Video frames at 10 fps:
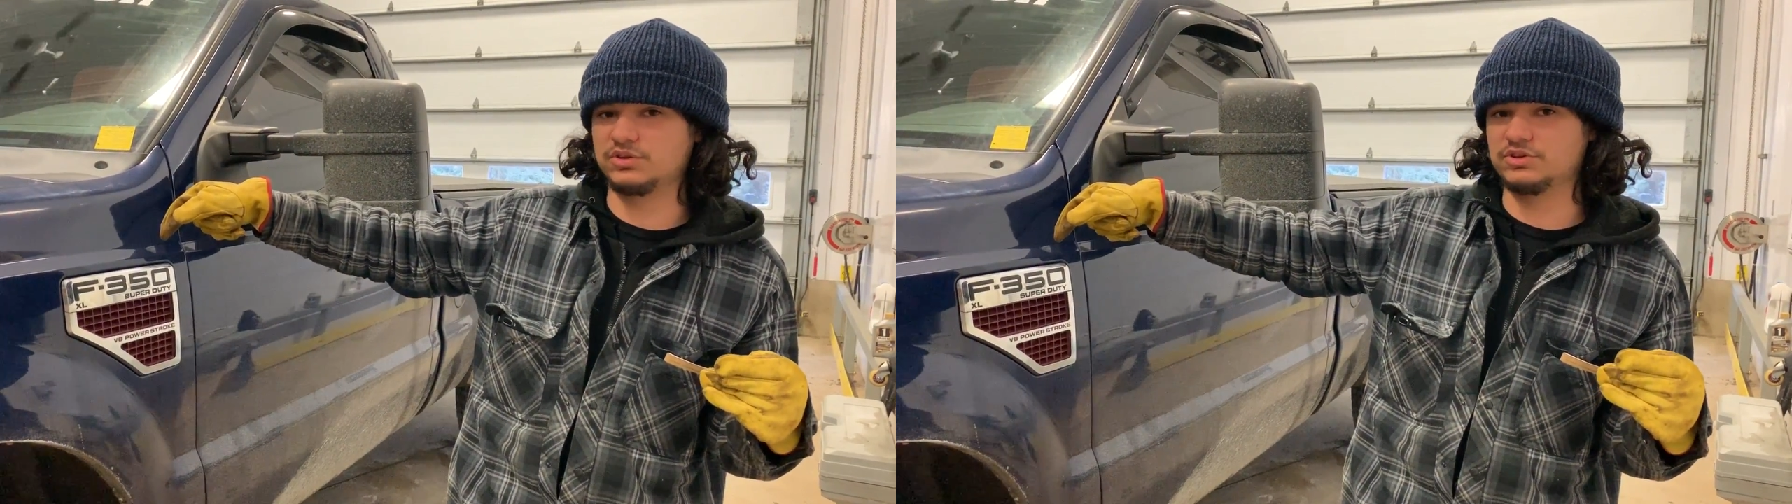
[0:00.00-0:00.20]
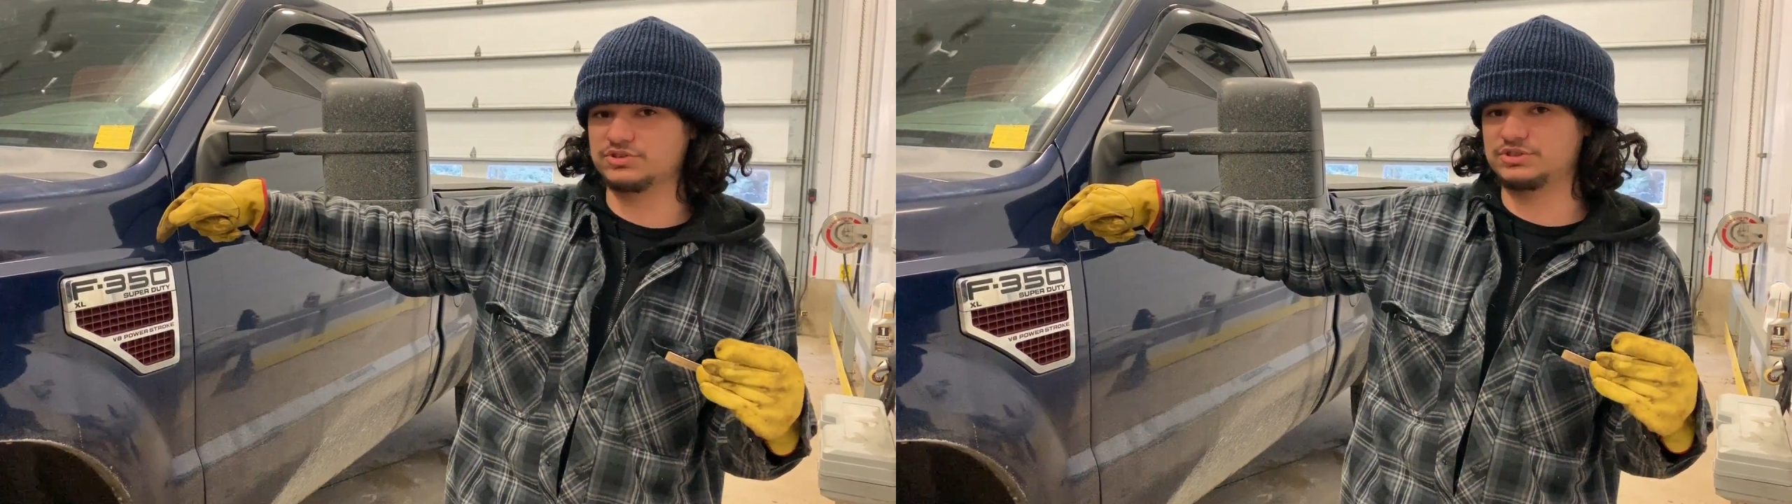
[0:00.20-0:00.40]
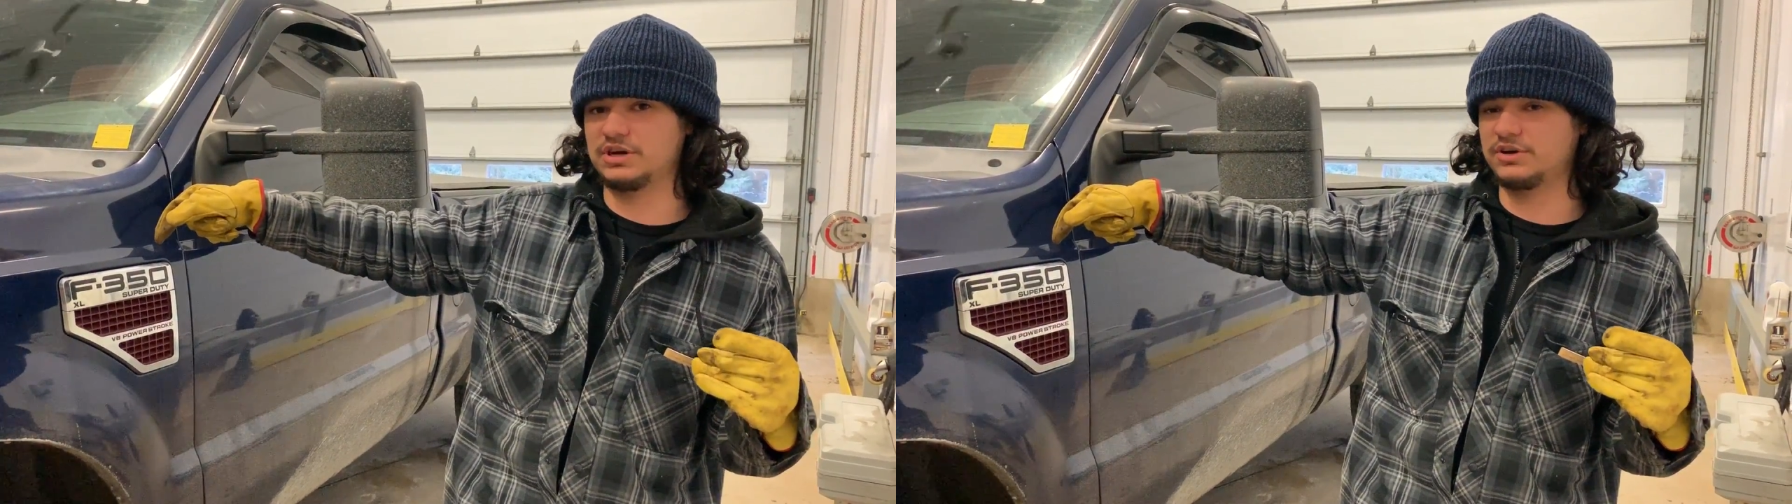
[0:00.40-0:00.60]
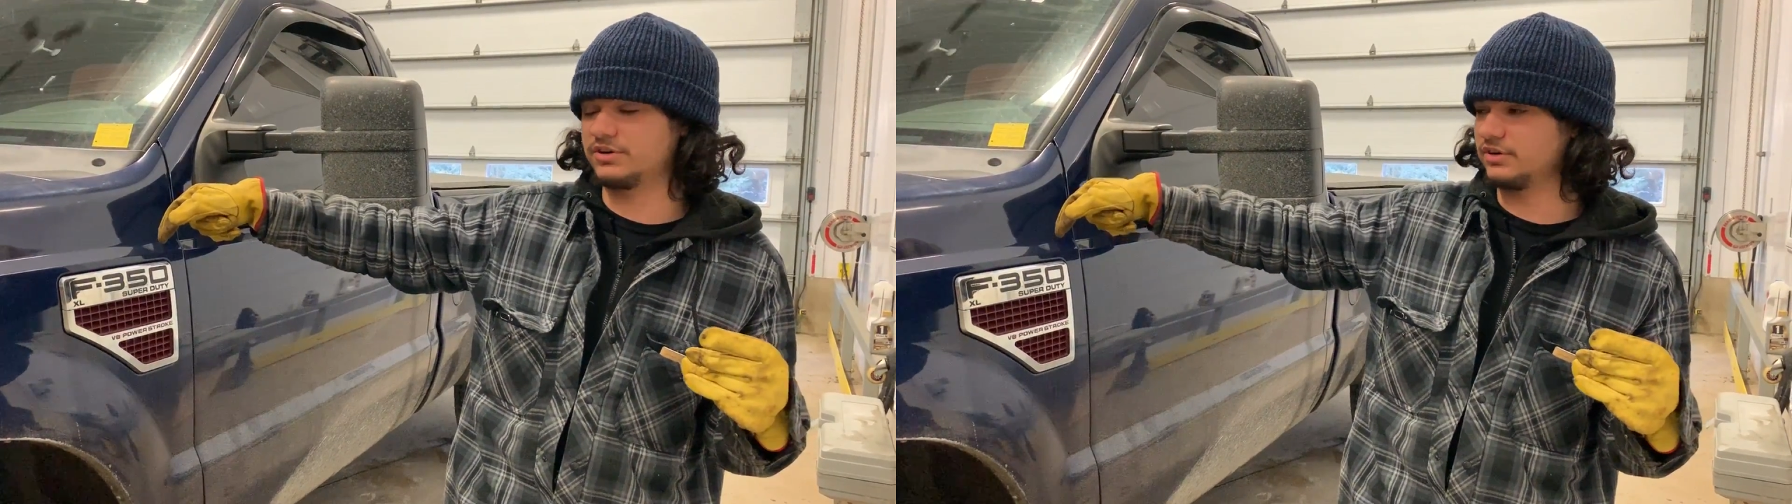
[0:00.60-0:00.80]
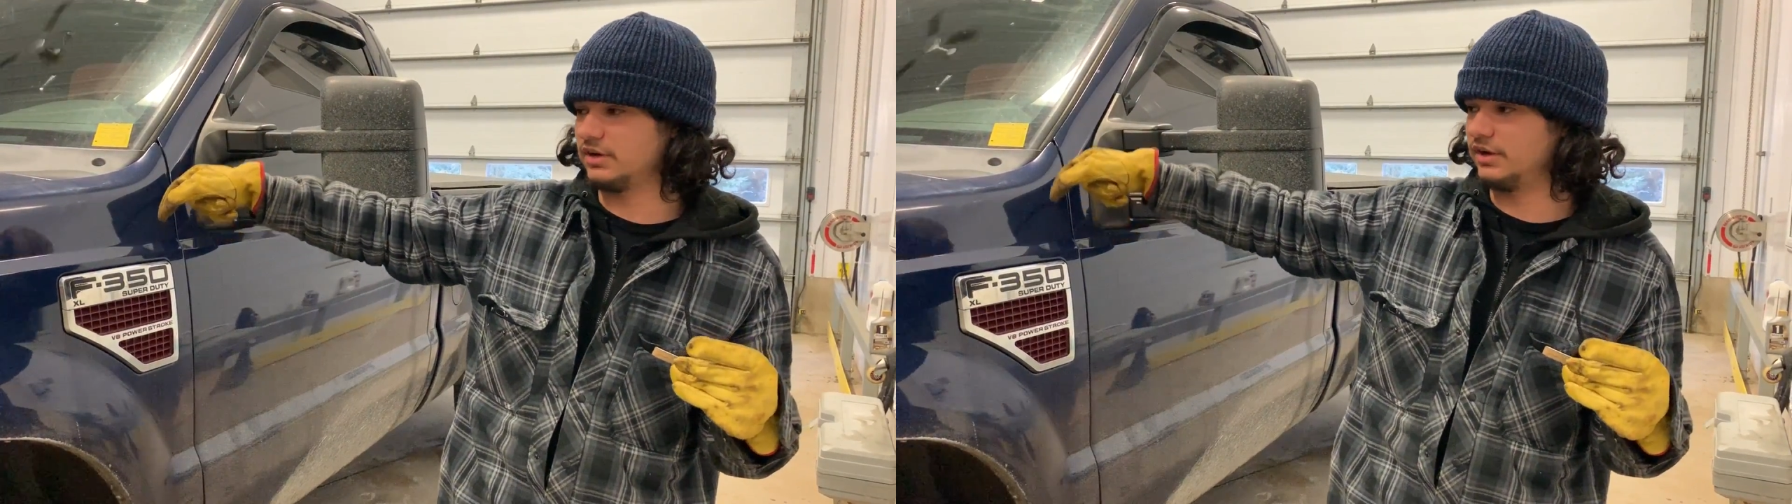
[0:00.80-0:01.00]
to your
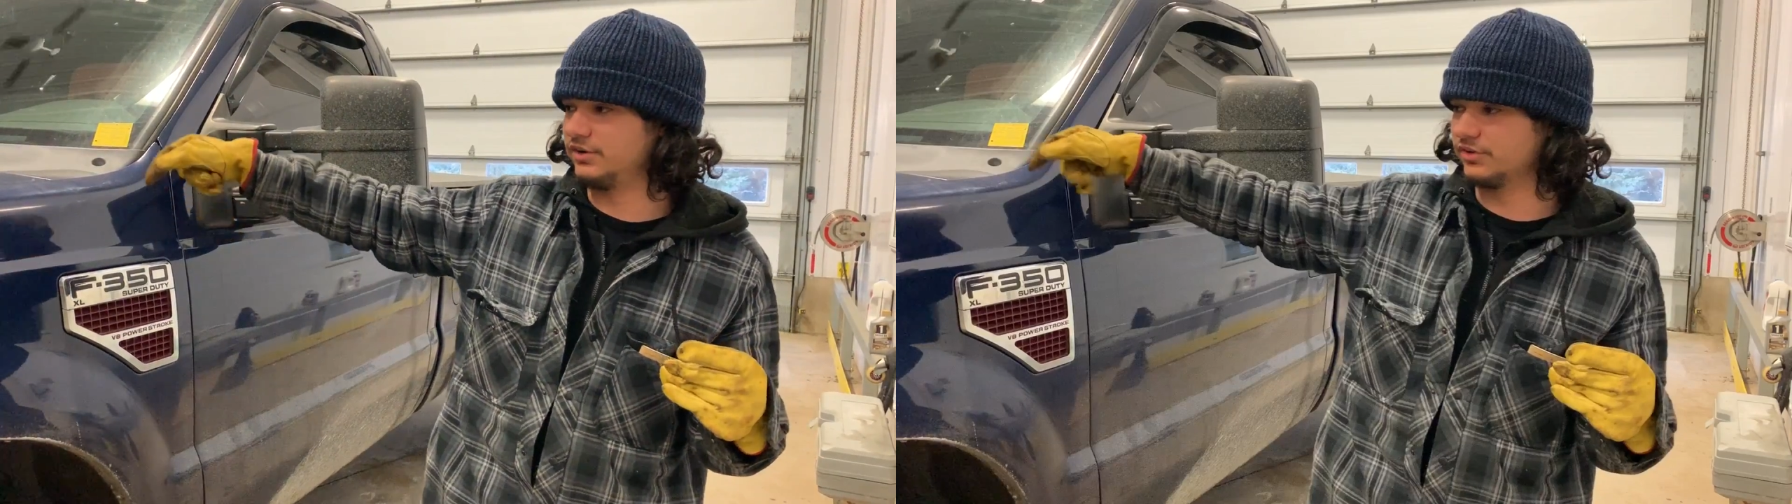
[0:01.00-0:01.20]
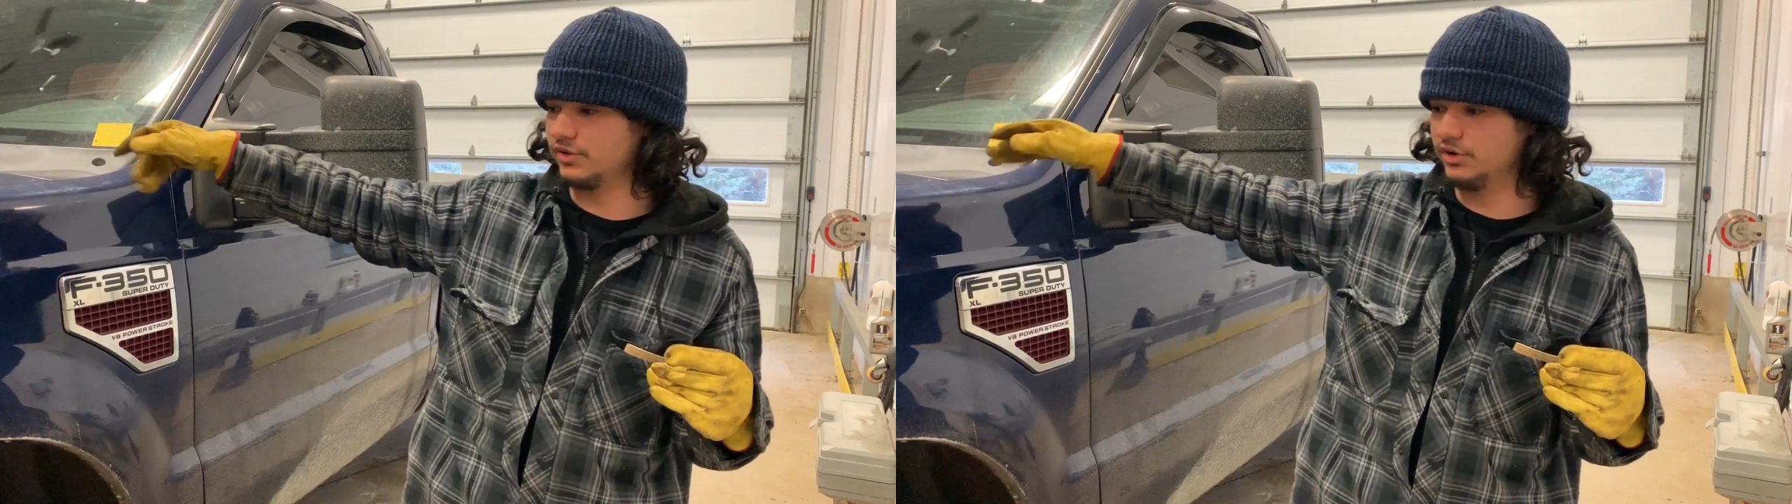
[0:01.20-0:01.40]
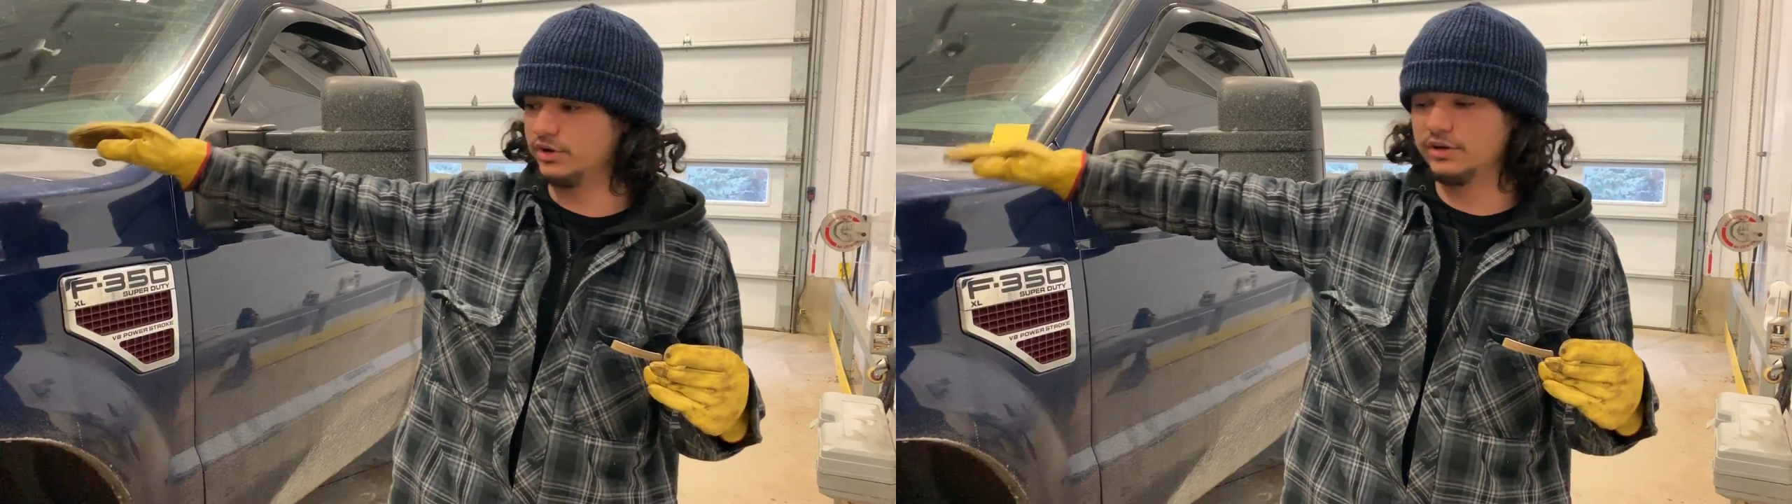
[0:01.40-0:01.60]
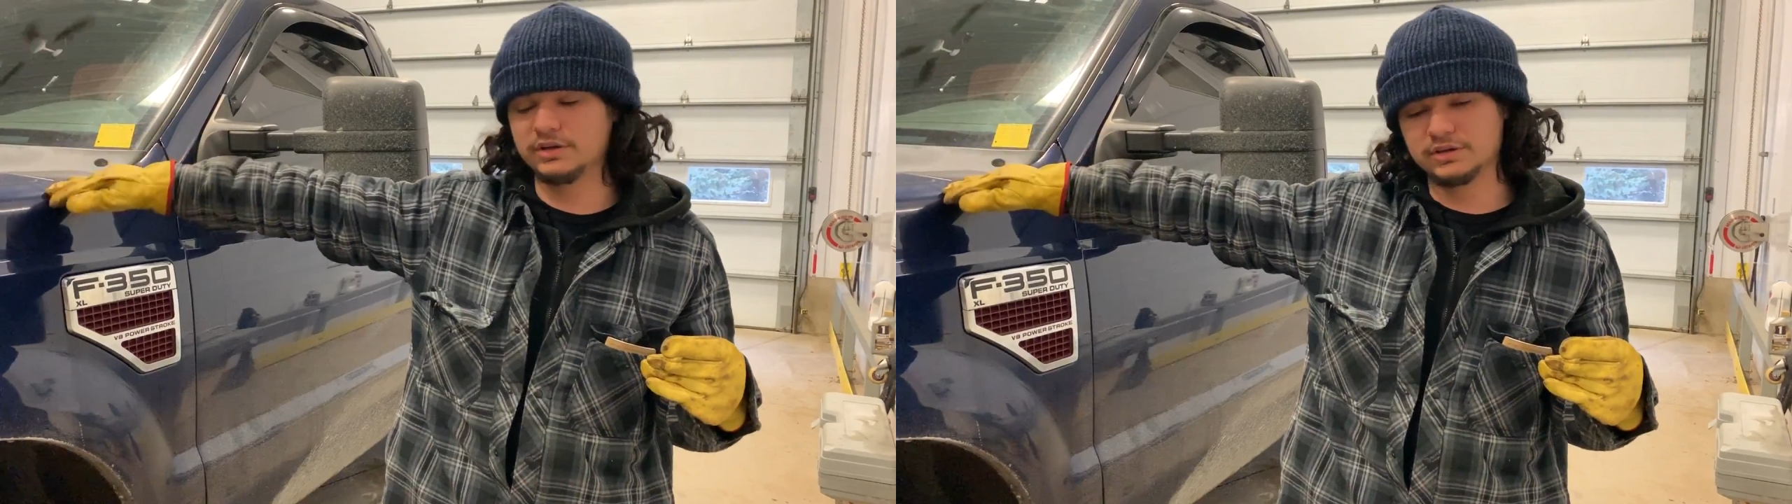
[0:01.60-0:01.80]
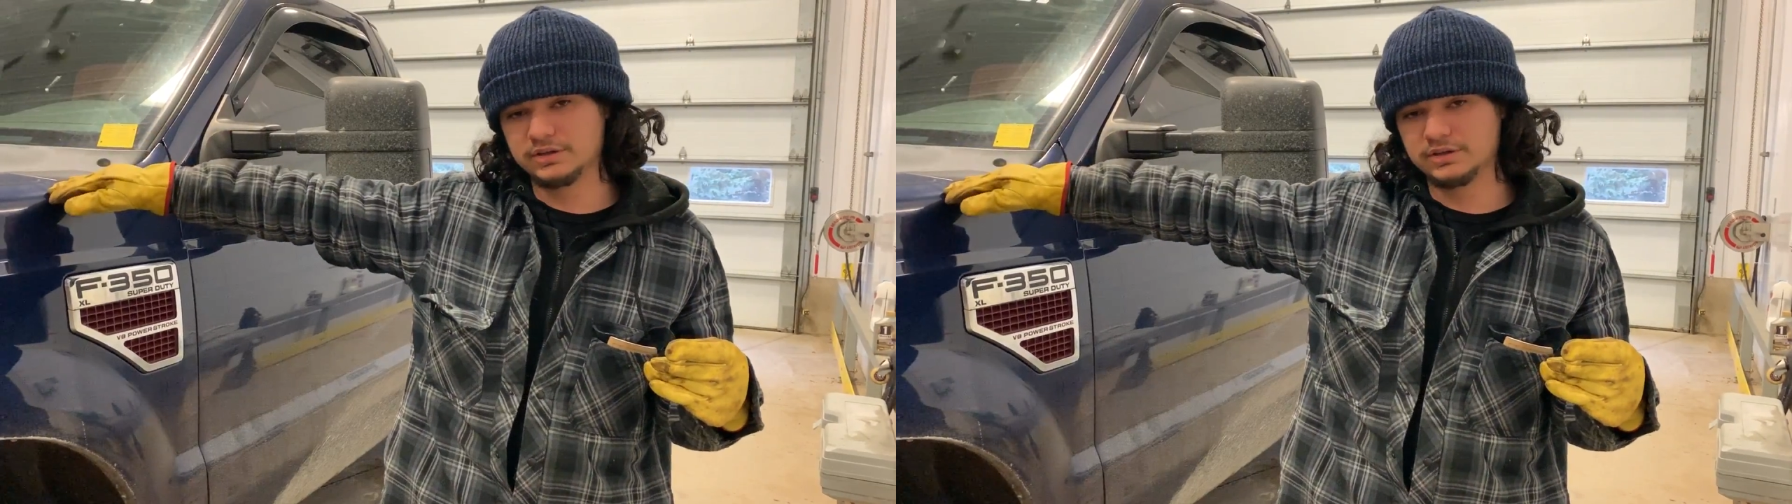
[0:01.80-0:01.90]
starter under the hood